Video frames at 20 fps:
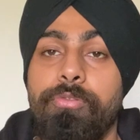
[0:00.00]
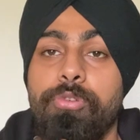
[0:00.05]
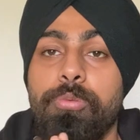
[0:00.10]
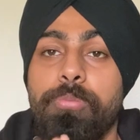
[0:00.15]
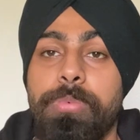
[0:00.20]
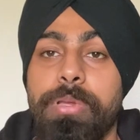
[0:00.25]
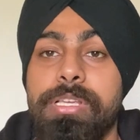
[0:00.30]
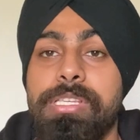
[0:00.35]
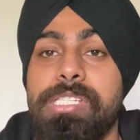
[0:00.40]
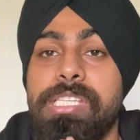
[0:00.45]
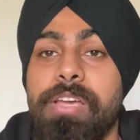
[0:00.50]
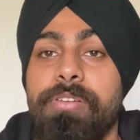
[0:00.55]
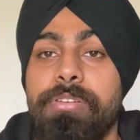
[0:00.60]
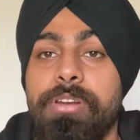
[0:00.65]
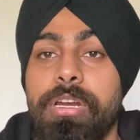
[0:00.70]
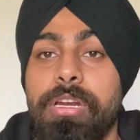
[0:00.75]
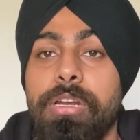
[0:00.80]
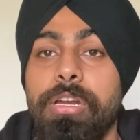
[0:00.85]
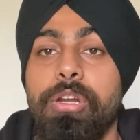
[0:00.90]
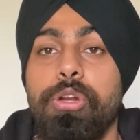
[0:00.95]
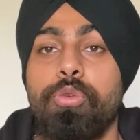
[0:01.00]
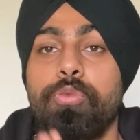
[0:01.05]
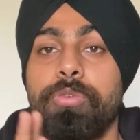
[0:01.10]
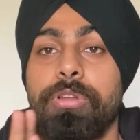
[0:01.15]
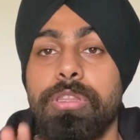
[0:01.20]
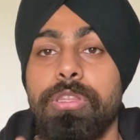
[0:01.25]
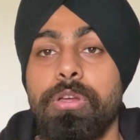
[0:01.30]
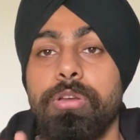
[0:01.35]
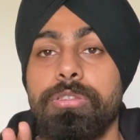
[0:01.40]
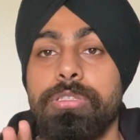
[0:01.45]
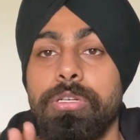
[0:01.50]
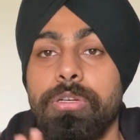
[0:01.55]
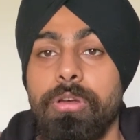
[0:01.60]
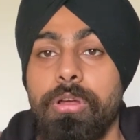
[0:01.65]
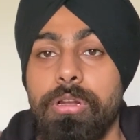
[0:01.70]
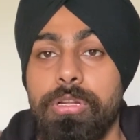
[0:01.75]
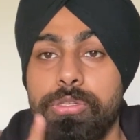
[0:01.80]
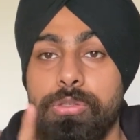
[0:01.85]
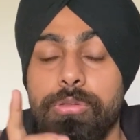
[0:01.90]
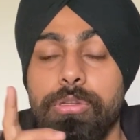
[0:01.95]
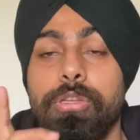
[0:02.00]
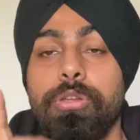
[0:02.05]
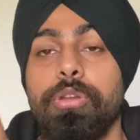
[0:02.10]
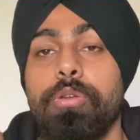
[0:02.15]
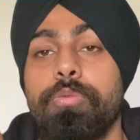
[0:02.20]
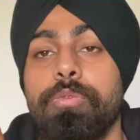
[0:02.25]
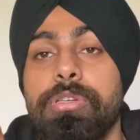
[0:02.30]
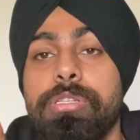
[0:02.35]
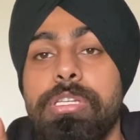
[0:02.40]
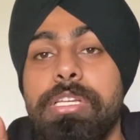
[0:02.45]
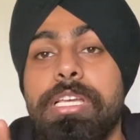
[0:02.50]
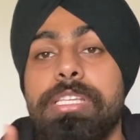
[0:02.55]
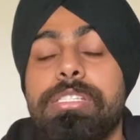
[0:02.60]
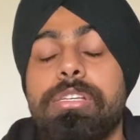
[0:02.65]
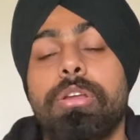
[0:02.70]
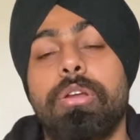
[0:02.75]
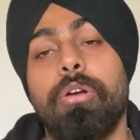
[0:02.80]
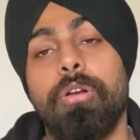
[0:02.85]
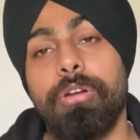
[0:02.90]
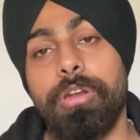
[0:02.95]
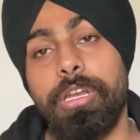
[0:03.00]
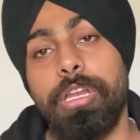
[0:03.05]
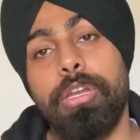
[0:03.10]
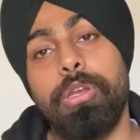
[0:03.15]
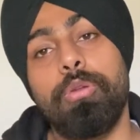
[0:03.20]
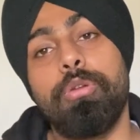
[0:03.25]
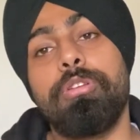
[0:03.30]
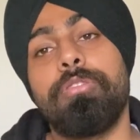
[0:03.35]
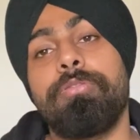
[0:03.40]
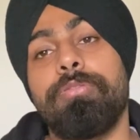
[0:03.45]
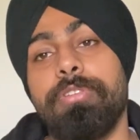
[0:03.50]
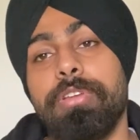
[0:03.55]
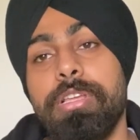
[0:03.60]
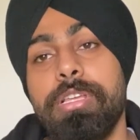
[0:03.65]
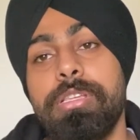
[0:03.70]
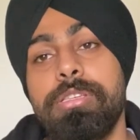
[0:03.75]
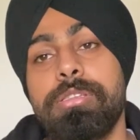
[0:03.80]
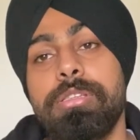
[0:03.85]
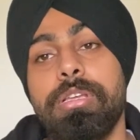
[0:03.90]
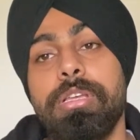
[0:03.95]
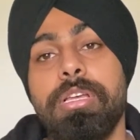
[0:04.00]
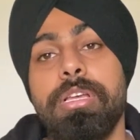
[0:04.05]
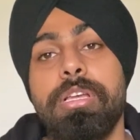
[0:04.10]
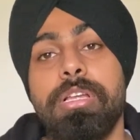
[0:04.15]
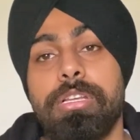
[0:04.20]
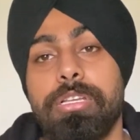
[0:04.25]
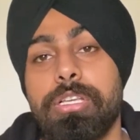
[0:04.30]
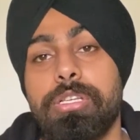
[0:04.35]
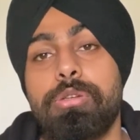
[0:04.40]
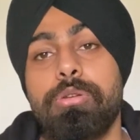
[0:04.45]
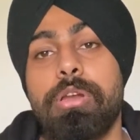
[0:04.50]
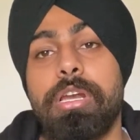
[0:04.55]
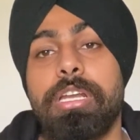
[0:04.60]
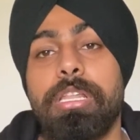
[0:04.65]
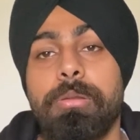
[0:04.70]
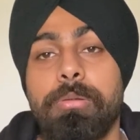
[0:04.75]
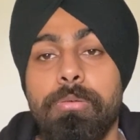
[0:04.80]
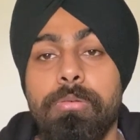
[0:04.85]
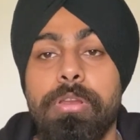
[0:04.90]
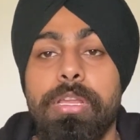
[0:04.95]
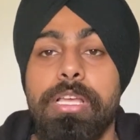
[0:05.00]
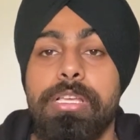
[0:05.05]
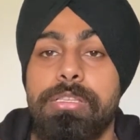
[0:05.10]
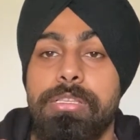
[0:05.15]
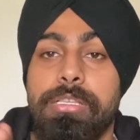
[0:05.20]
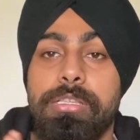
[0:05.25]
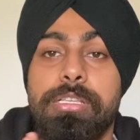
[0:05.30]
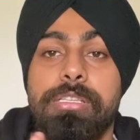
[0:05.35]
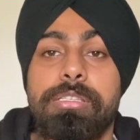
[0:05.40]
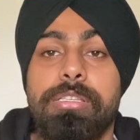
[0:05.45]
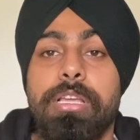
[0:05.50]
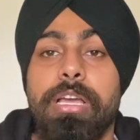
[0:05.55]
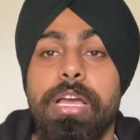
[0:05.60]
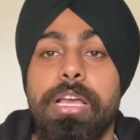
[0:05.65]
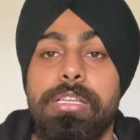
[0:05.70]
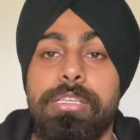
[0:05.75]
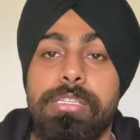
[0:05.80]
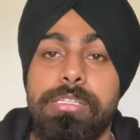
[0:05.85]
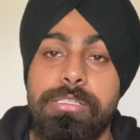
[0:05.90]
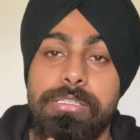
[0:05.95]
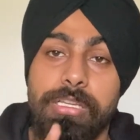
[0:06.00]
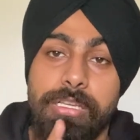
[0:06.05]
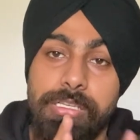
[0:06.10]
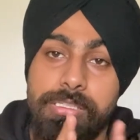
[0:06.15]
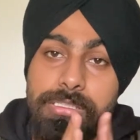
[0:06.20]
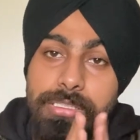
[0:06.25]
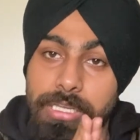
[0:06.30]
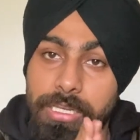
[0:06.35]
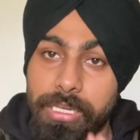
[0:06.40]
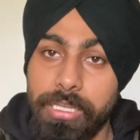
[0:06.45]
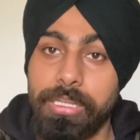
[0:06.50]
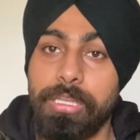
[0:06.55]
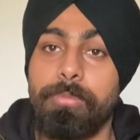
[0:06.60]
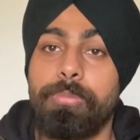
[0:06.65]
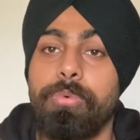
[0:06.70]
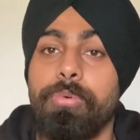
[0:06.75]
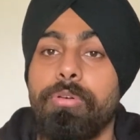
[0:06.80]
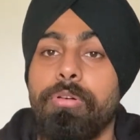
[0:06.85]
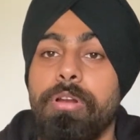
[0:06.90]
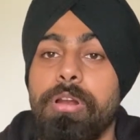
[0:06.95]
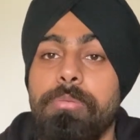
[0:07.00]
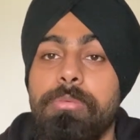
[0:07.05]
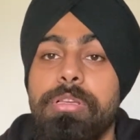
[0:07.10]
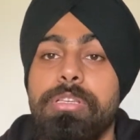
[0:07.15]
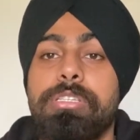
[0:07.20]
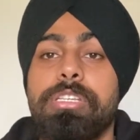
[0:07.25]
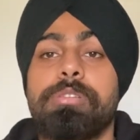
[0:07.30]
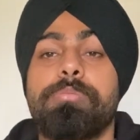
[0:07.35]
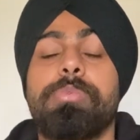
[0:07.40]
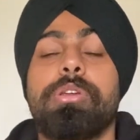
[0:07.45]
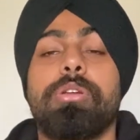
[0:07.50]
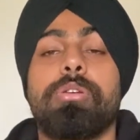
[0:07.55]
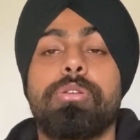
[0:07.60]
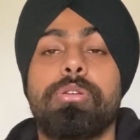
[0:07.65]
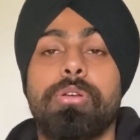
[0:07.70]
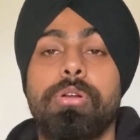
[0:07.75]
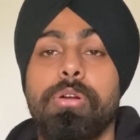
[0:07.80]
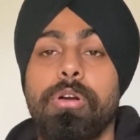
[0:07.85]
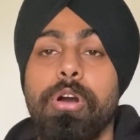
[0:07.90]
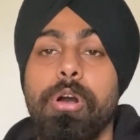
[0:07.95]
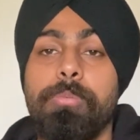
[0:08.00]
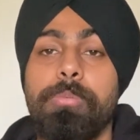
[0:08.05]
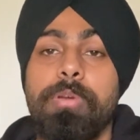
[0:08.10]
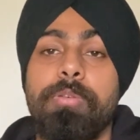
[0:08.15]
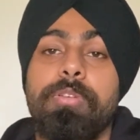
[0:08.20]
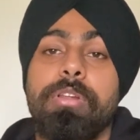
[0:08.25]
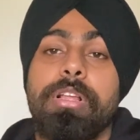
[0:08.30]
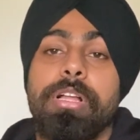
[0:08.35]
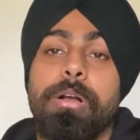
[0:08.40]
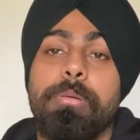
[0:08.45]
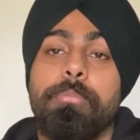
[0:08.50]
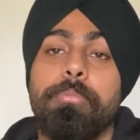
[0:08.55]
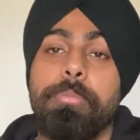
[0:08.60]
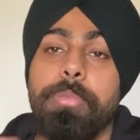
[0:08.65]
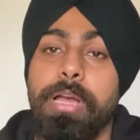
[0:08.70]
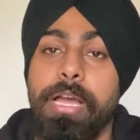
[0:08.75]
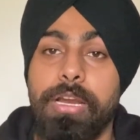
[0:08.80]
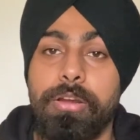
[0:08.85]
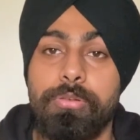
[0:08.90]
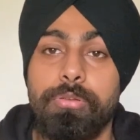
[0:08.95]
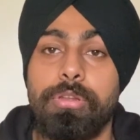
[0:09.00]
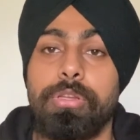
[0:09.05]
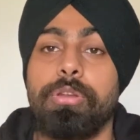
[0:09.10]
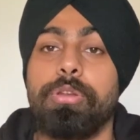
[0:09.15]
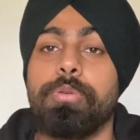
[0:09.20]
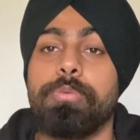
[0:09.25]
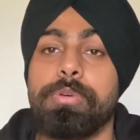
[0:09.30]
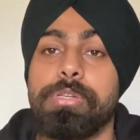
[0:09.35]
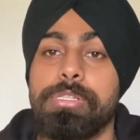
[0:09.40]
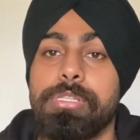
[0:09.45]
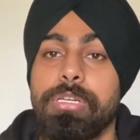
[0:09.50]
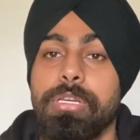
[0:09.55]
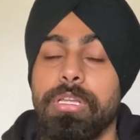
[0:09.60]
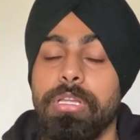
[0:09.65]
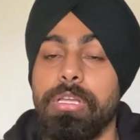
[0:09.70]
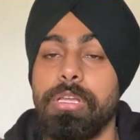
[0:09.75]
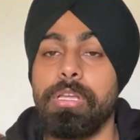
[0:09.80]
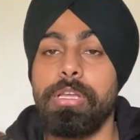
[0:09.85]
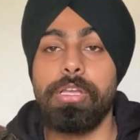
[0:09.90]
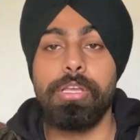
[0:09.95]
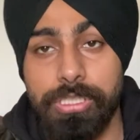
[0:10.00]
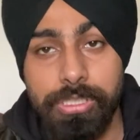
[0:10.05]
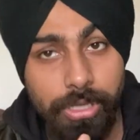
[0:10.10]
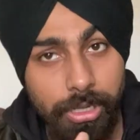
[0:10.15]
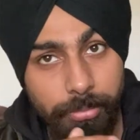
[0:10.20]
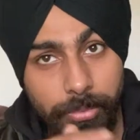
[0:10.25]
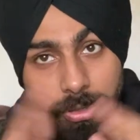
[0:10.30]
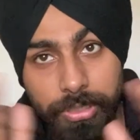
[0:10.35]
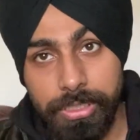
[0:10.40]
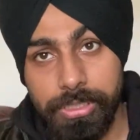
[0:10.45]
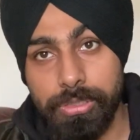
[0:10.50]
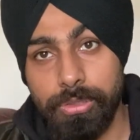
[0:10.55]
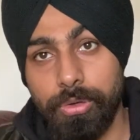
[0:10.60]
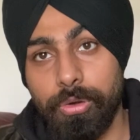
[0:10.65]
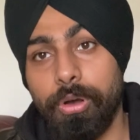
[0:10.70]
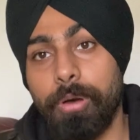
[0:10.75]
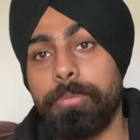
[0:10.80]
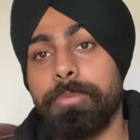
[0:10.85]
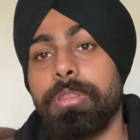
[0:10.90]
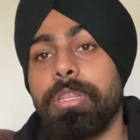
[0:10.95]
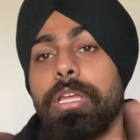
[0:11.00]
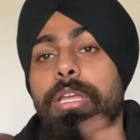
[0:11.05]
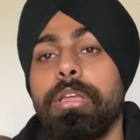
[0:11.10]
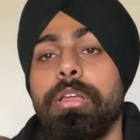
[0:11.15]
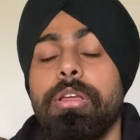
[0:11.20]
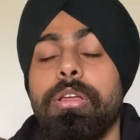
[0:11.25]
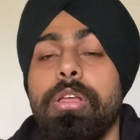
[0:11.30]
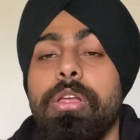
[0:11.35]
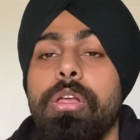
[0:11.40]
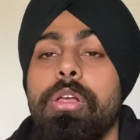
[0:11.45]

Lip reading: to pay $700 to $1,000 to the university as a continuing fees, just to let them know, yes, this guy is still in the program, he's just being to co-op, he will come back to the university. This is all about this co-op thing.